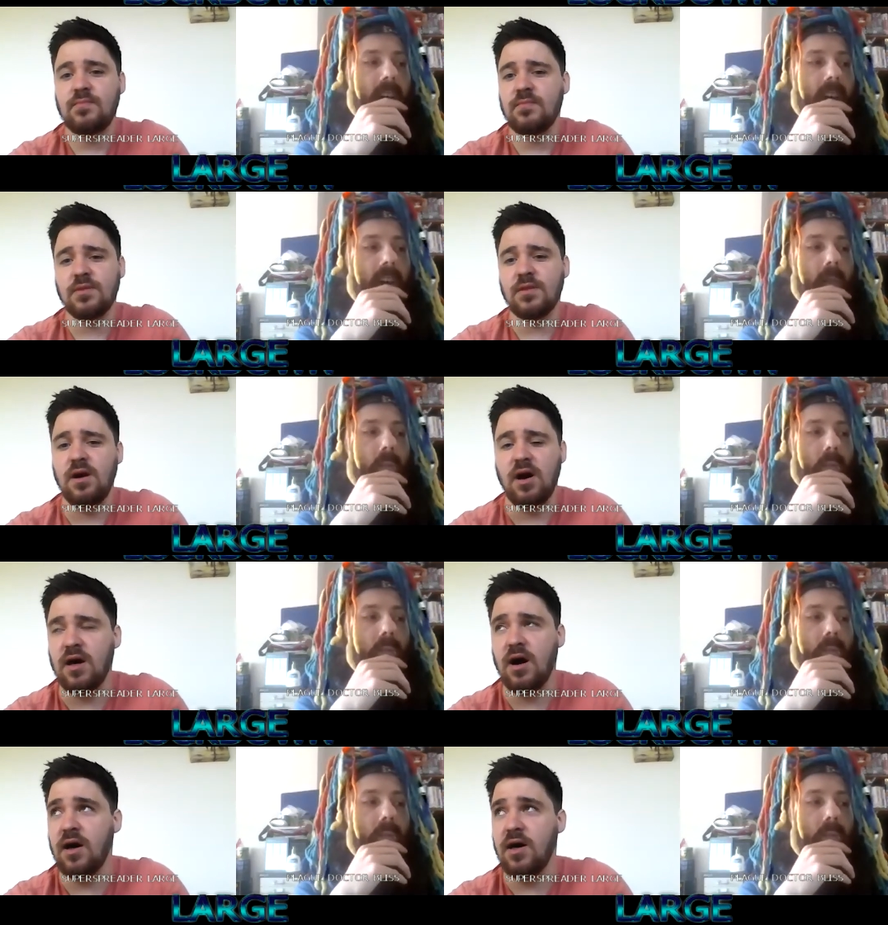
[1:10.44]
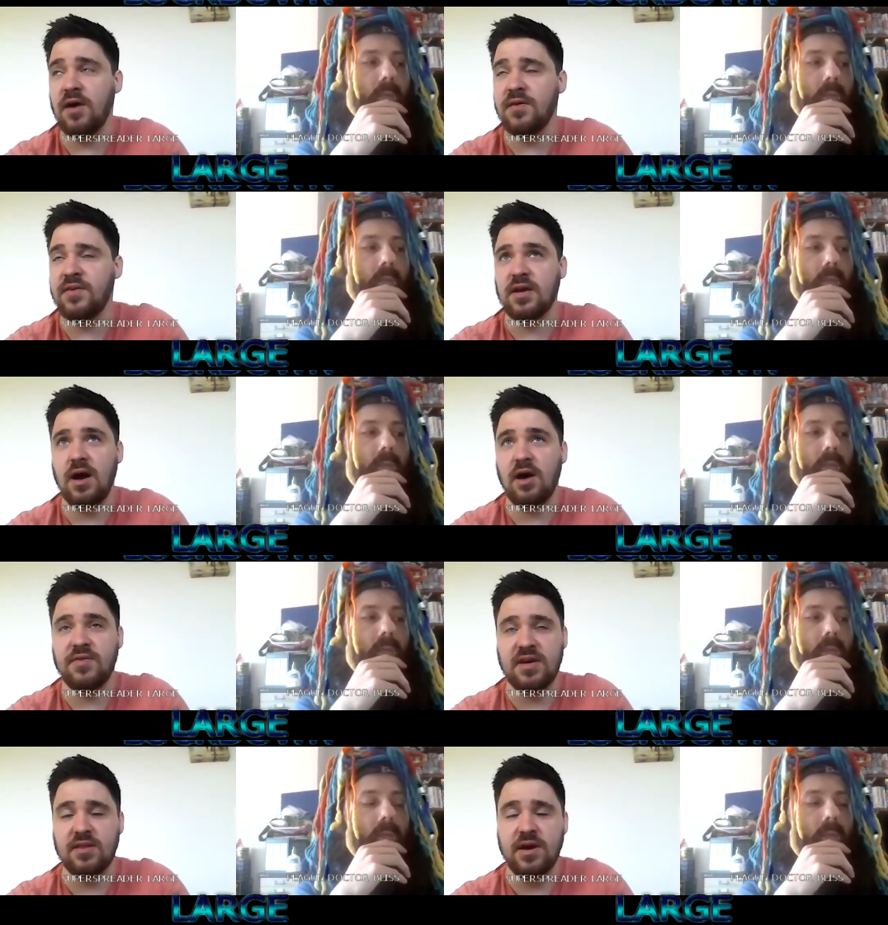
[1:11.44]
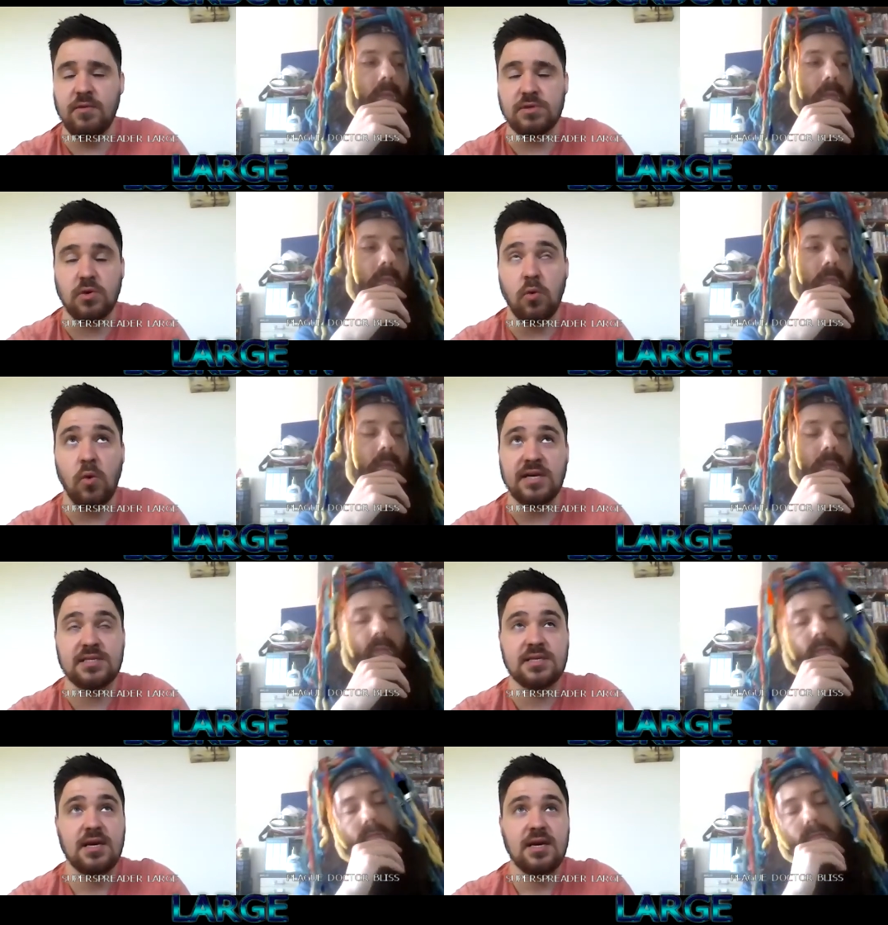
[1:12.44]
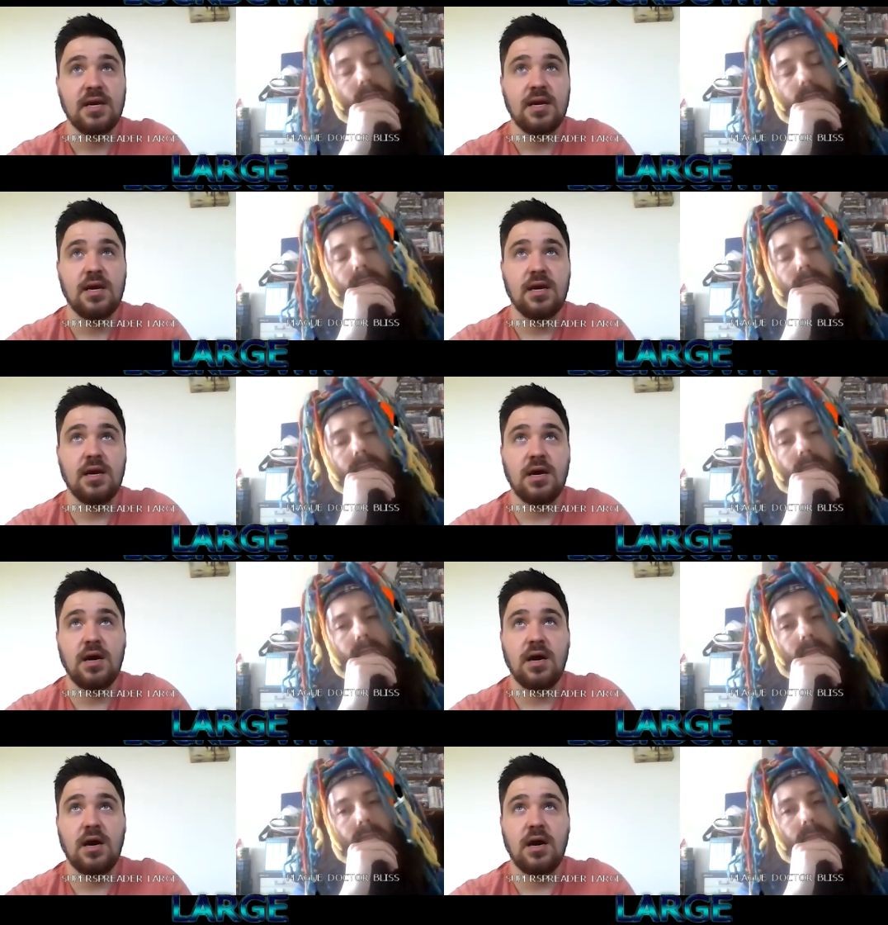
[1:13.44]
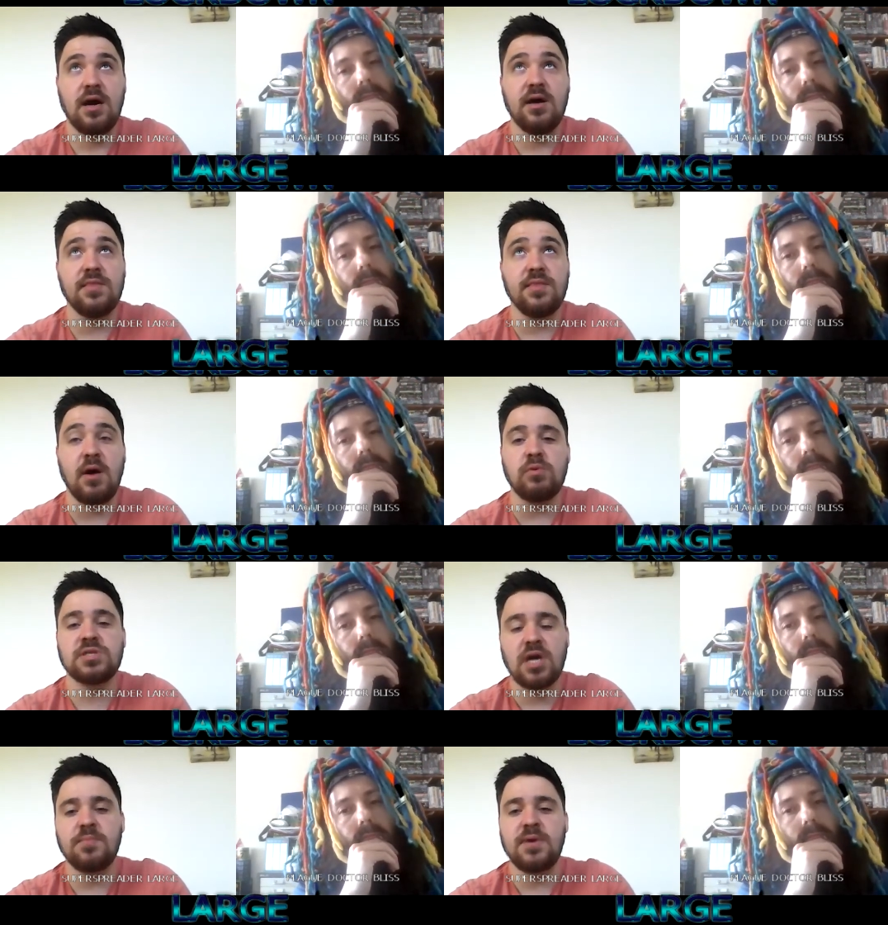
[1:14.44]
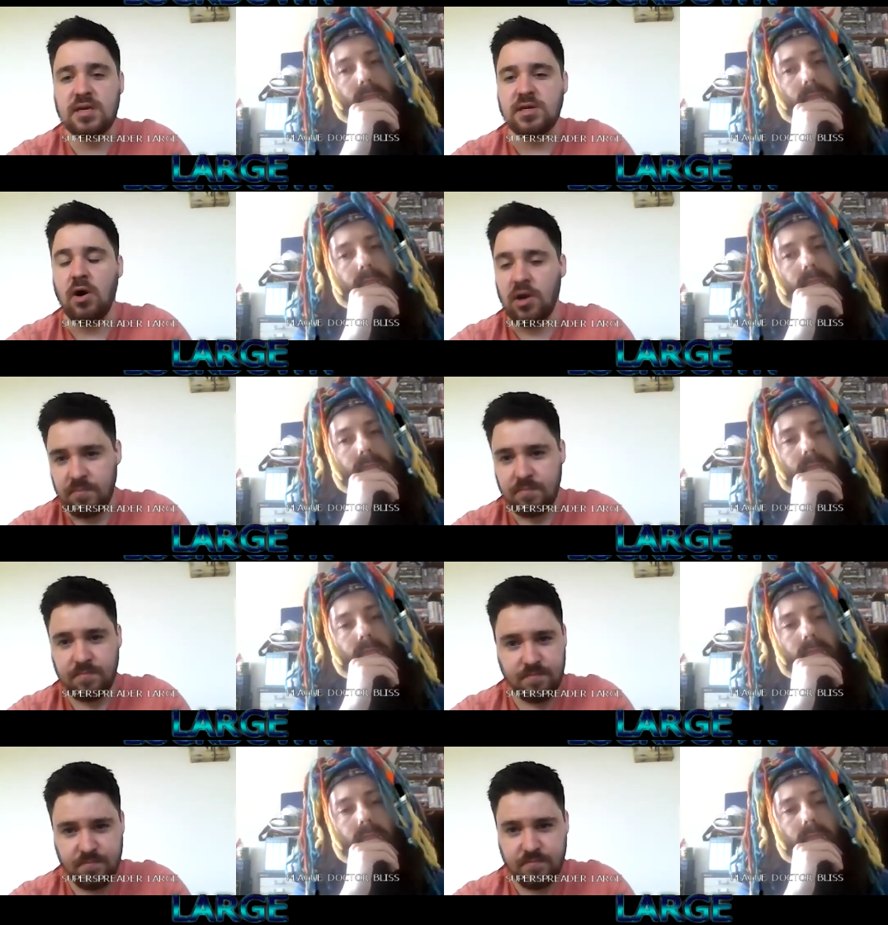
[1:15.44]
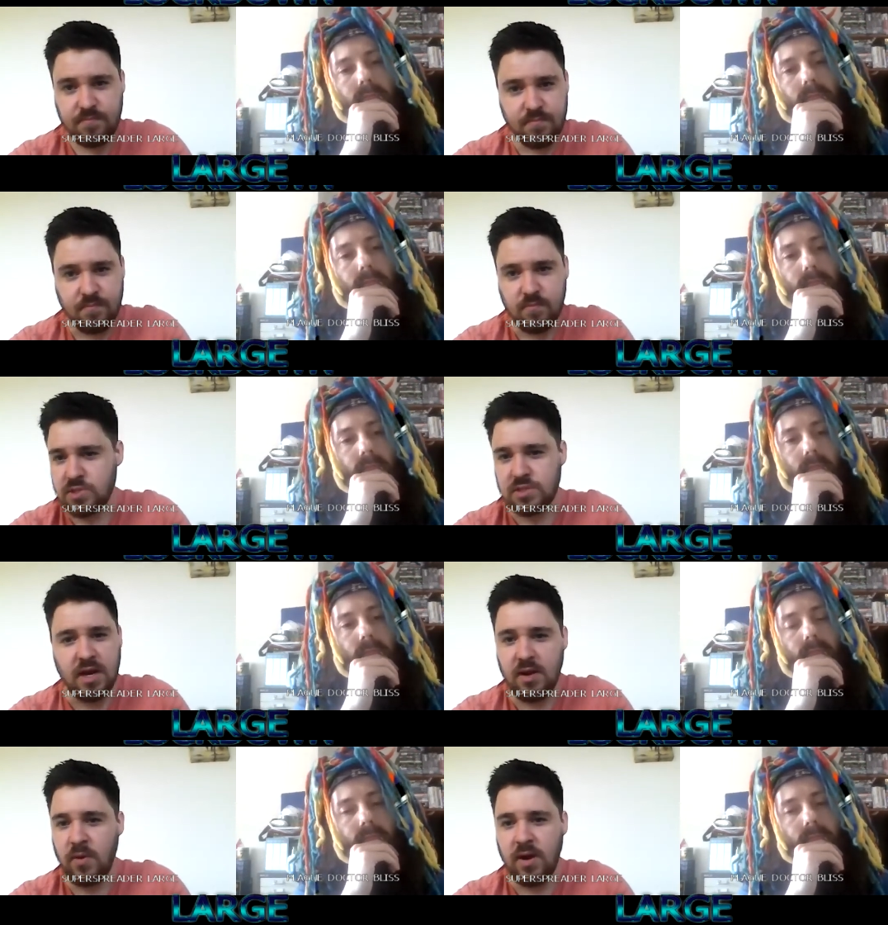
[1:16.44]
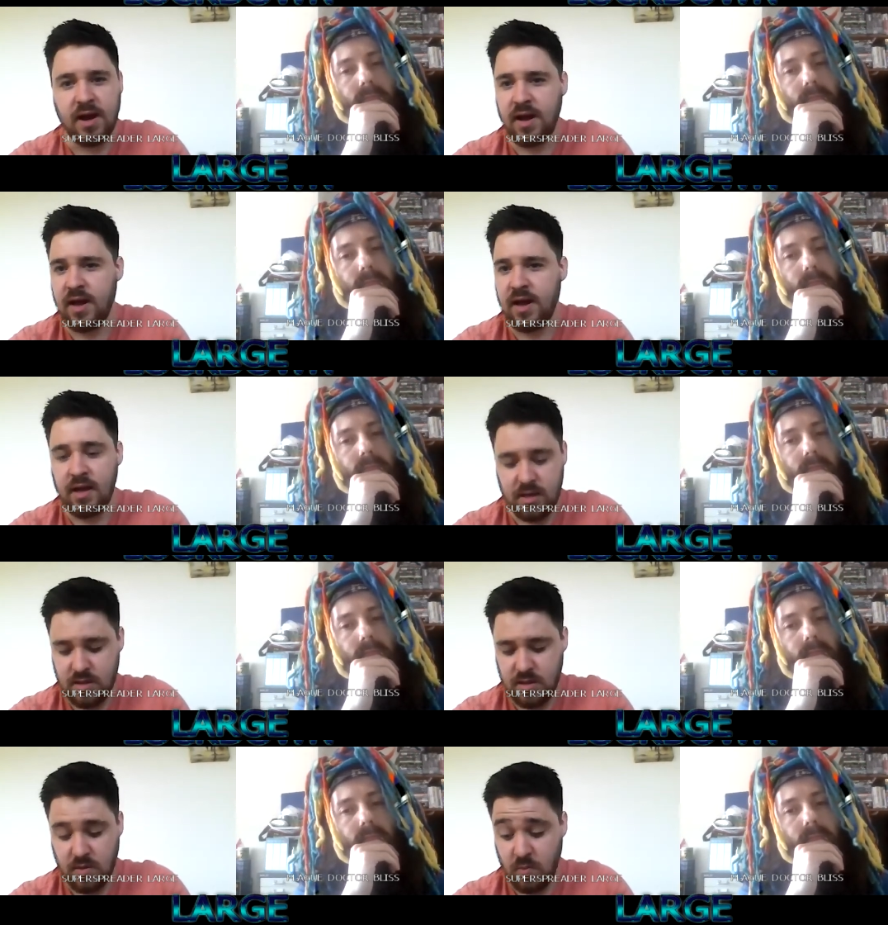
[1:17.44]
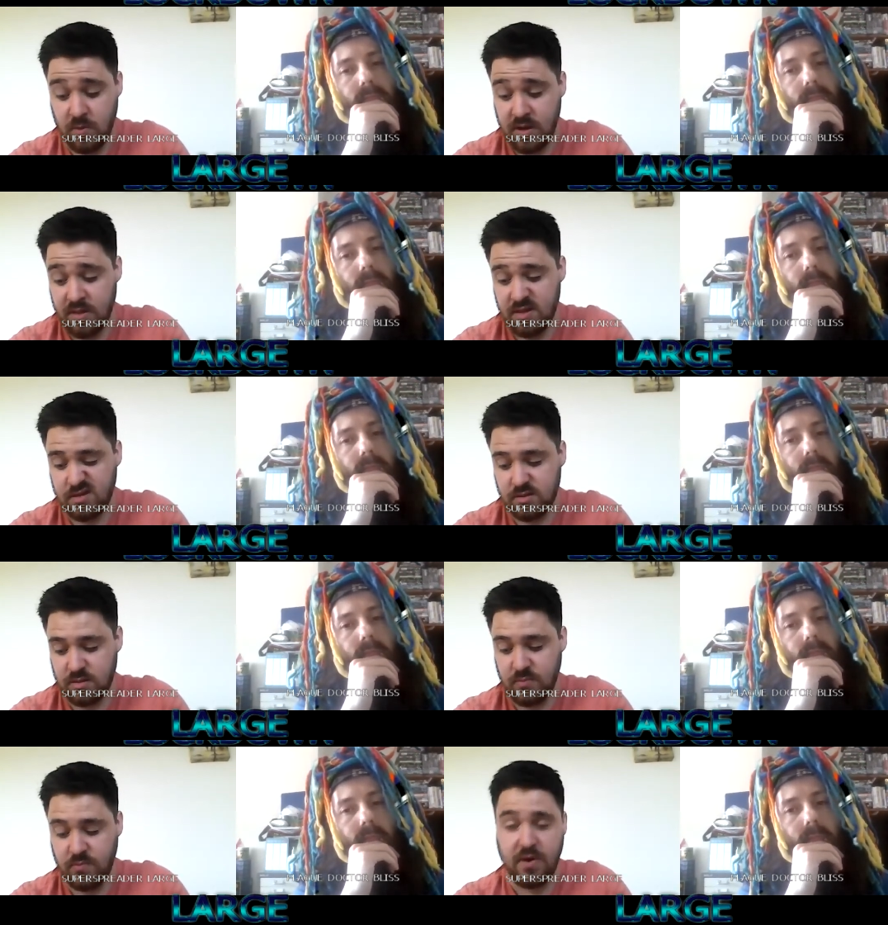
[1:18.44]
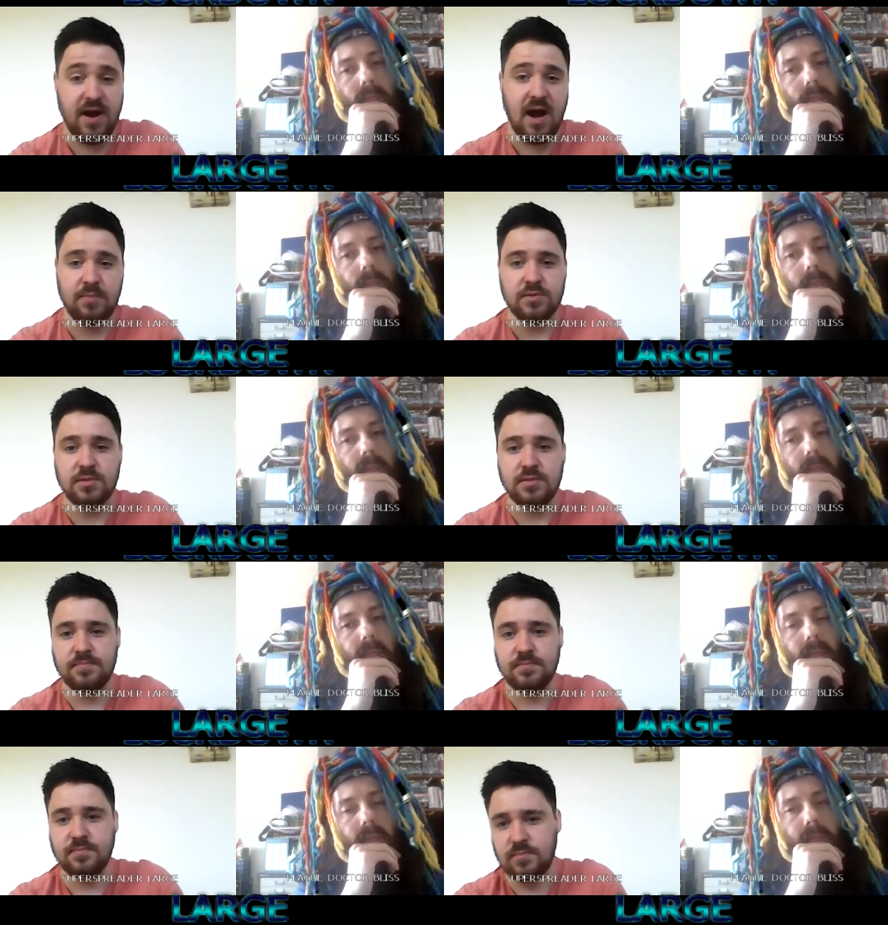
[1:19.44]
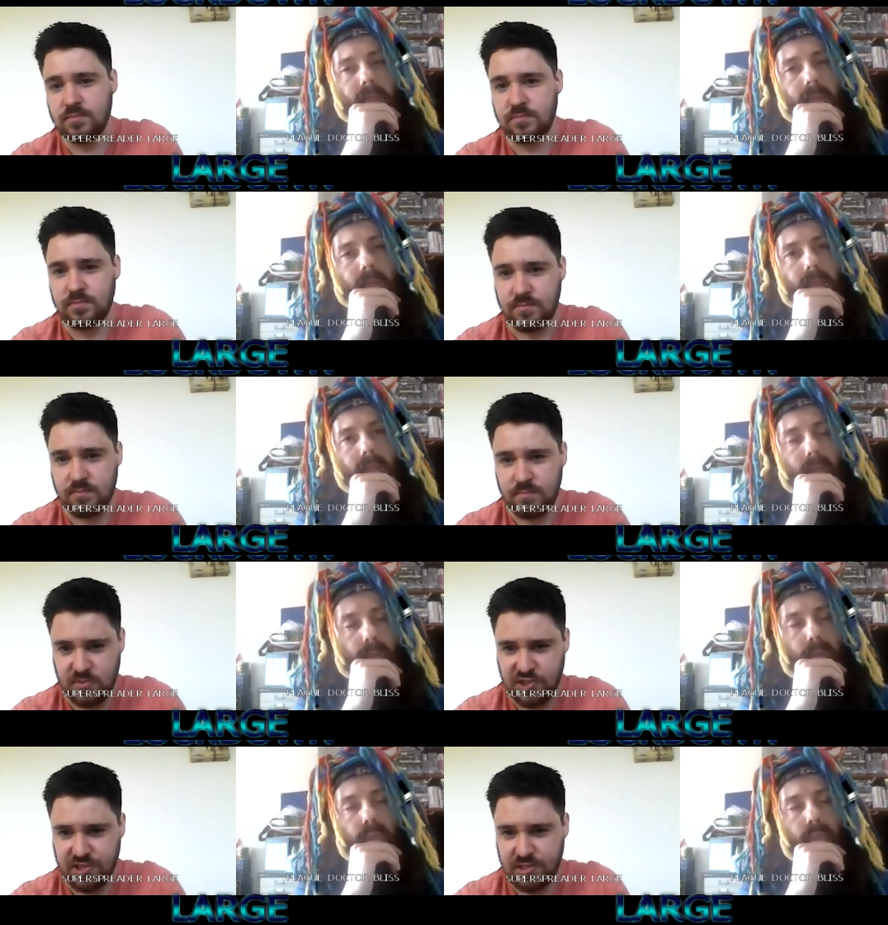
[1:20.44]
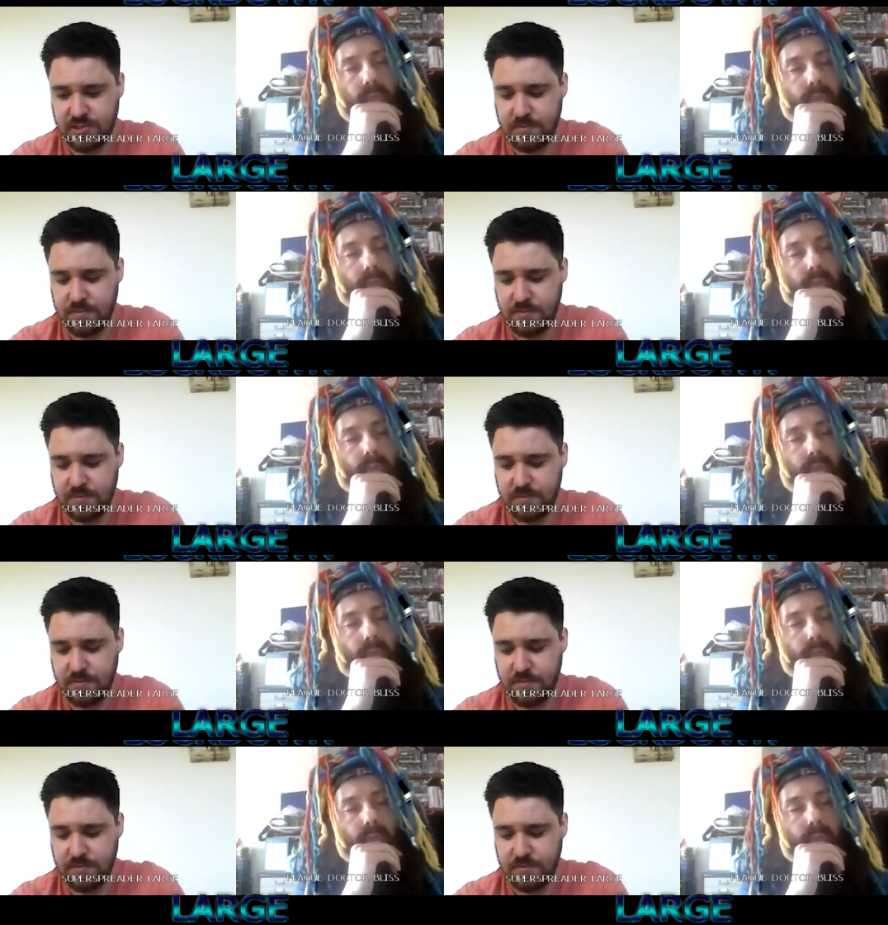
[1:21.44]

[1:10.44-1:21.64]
Speaker 1: um, I, I think I think that it was always there was going to be a time, wasn't mm-hmm. there, where where where it happened. Just